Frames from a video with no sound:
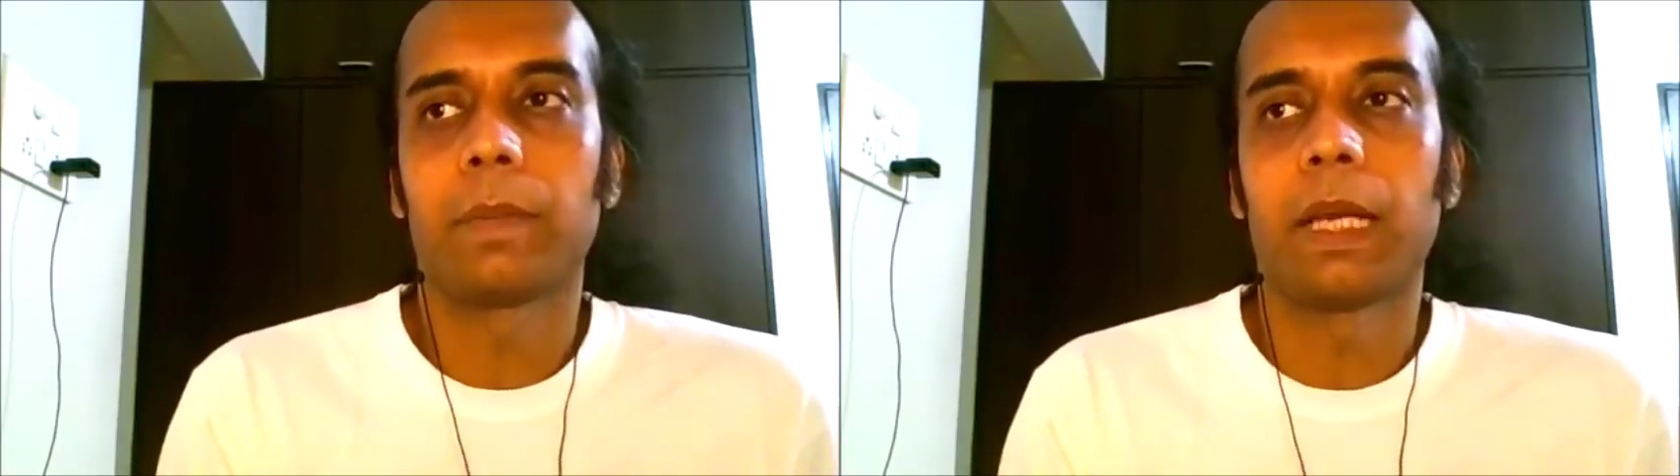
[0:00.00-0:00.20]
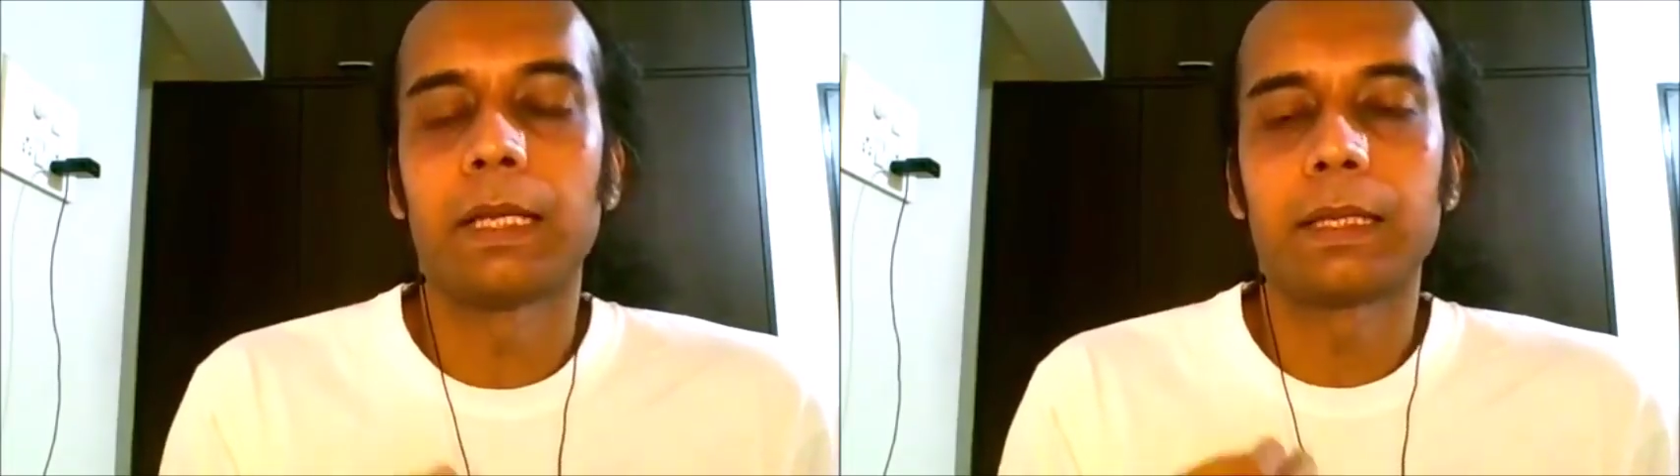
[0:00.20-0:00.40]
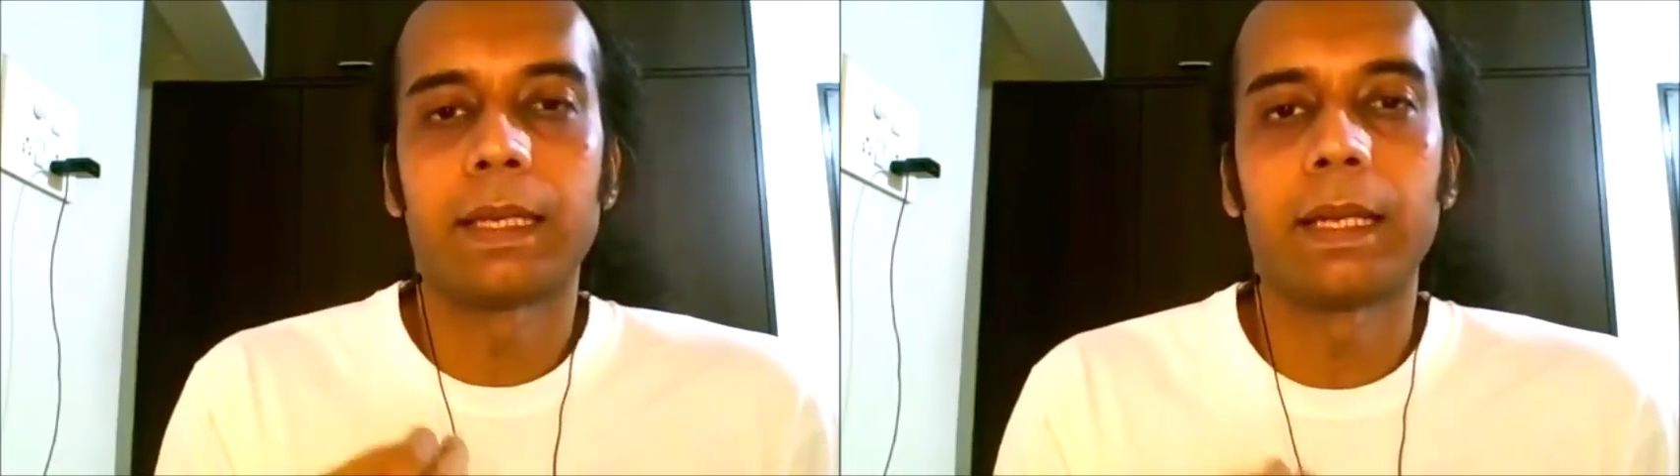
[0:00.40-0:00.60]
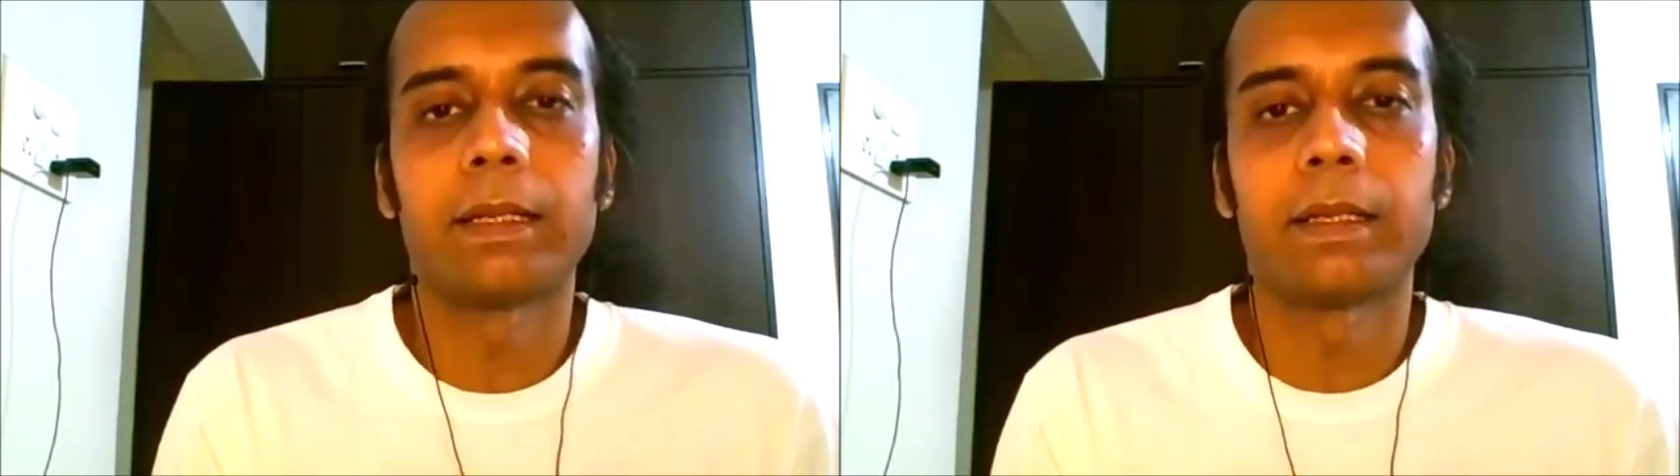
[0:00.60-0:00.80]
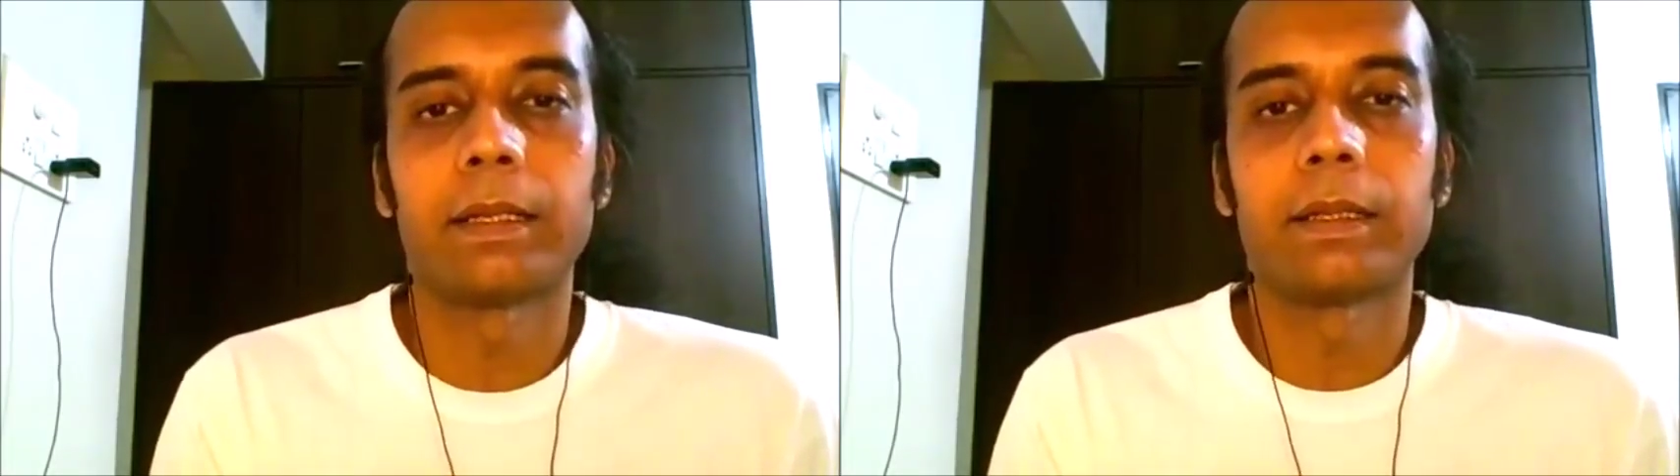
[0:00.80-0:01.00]
and a
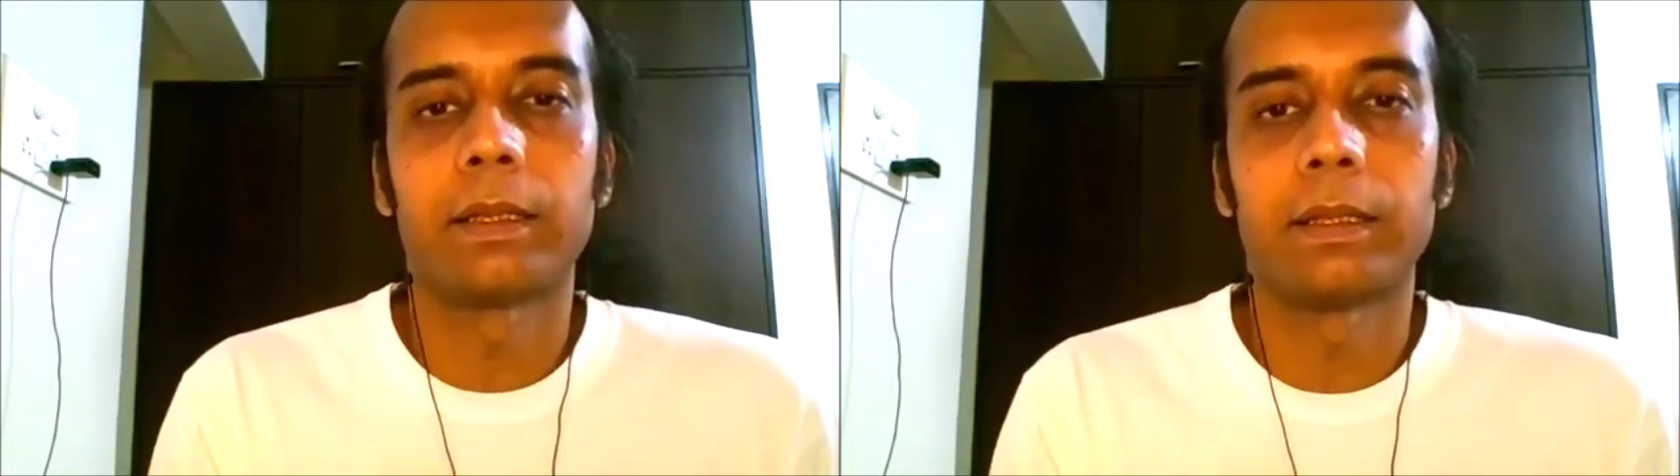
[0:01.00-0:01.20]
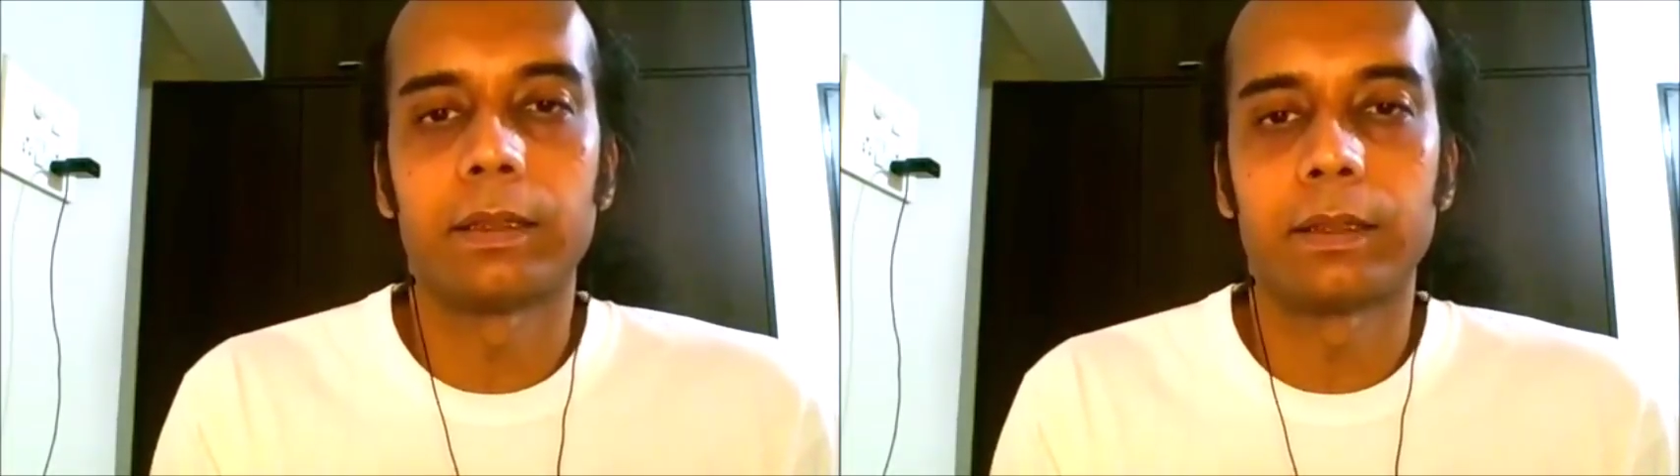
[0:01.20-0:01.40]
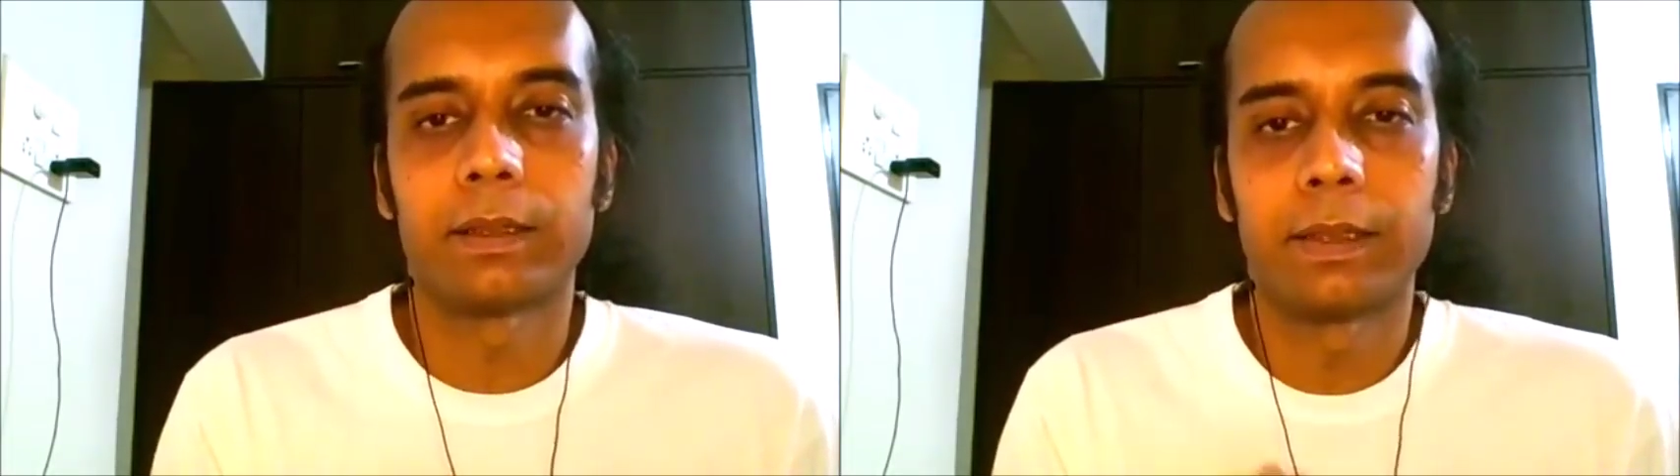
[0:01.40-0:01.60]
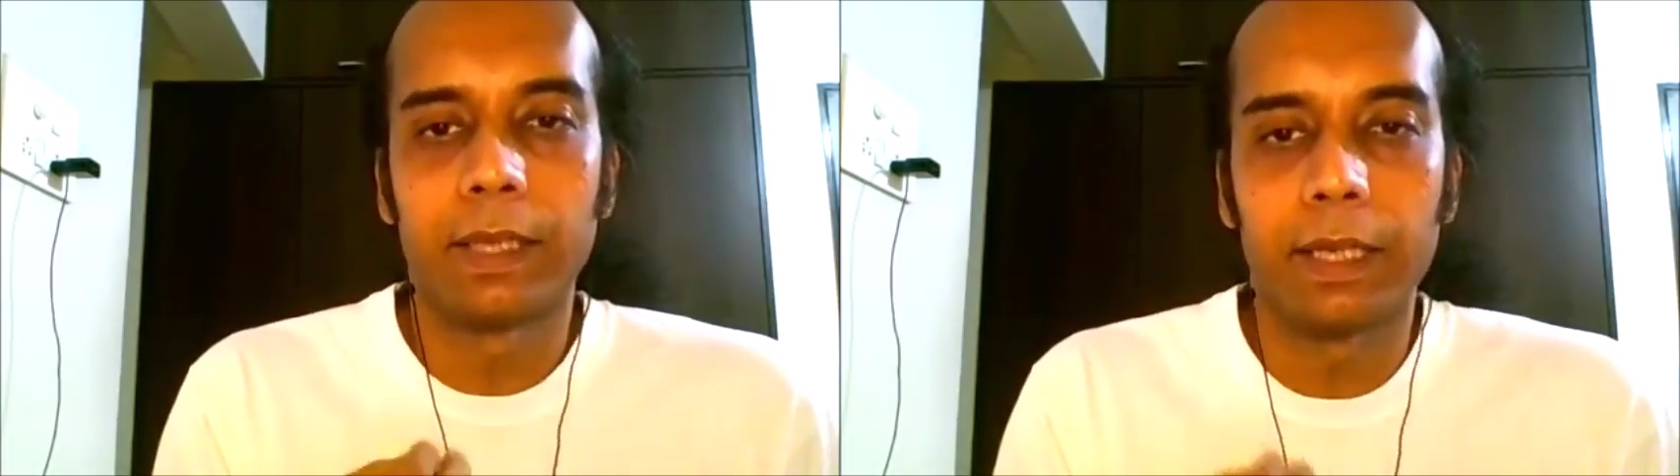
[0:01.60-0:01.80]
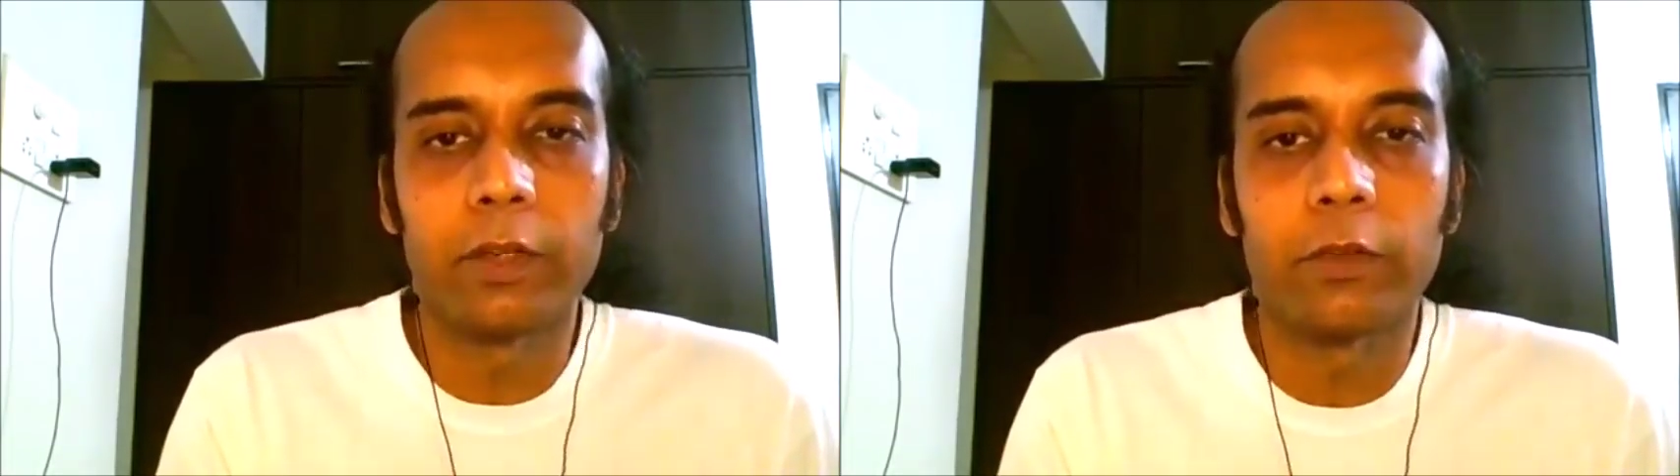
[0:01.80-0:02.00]
centered
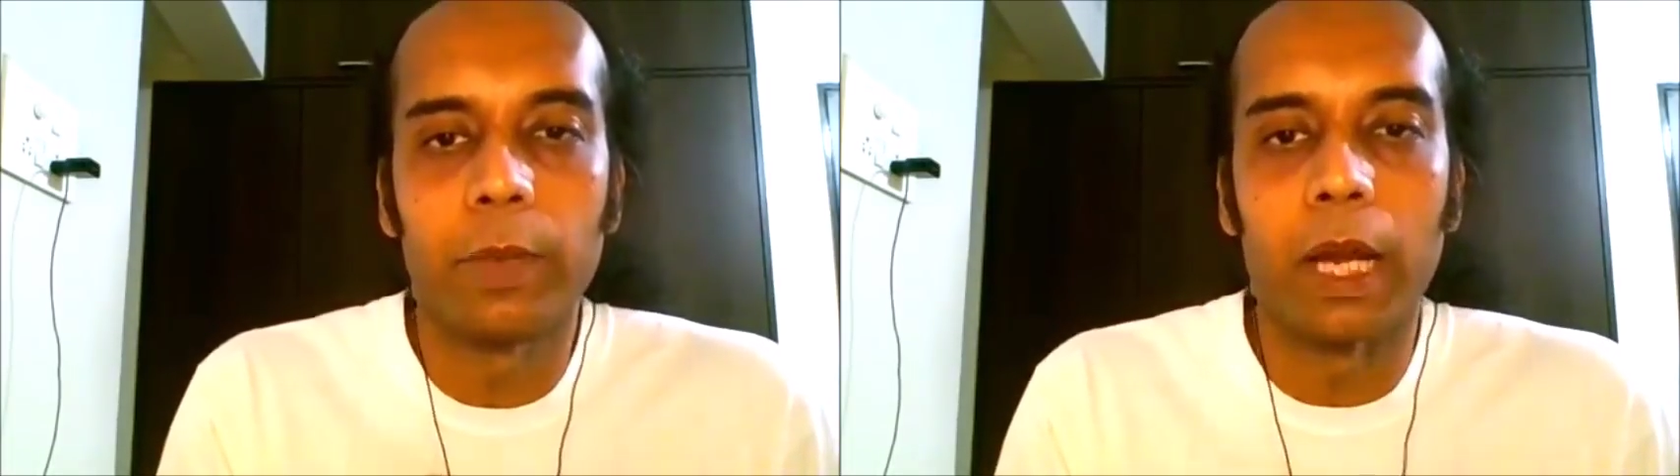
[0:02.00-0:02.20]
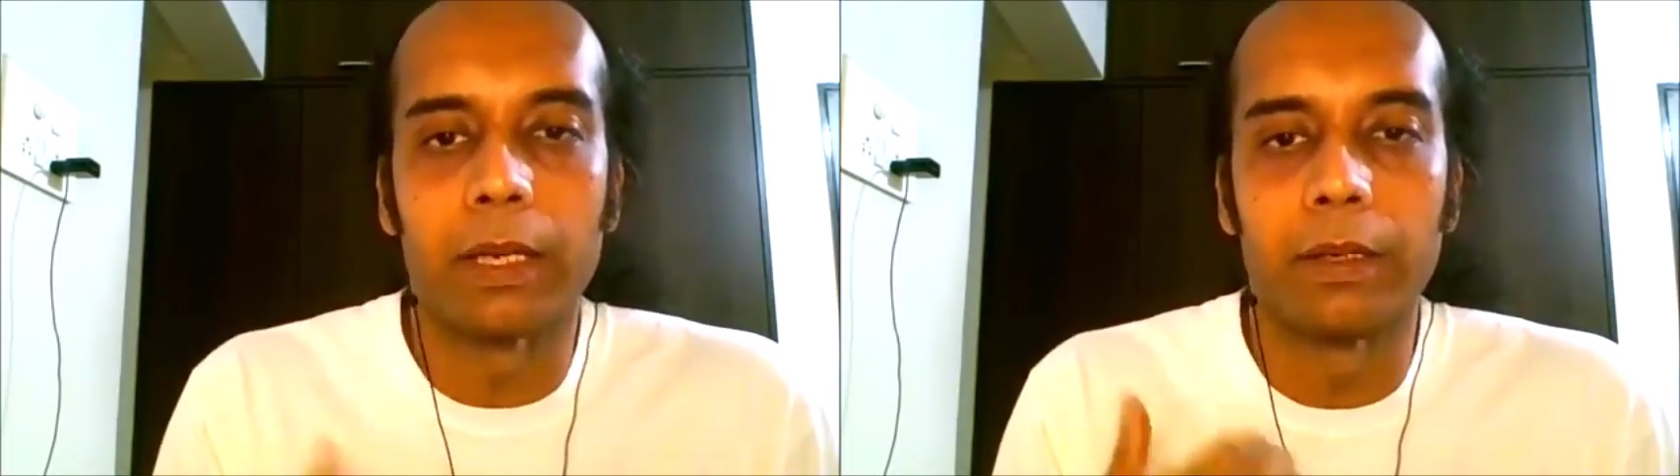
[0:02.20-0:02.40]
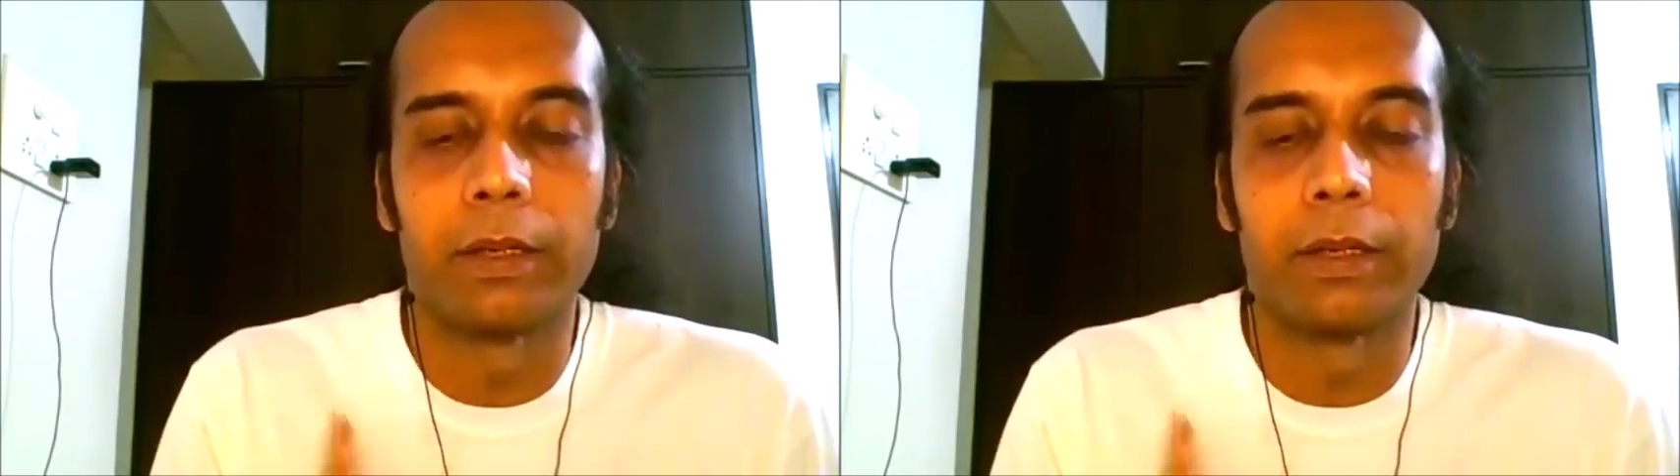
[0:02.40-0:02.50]
state of mind